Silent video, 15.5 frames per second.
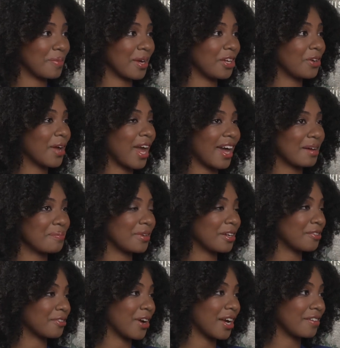But you can't
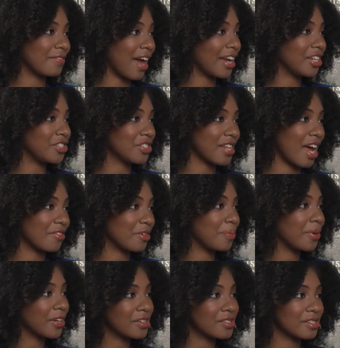be afraid of that. You just have to
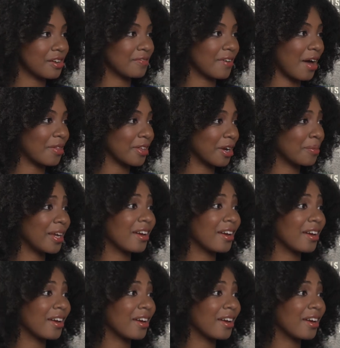put yourself out there,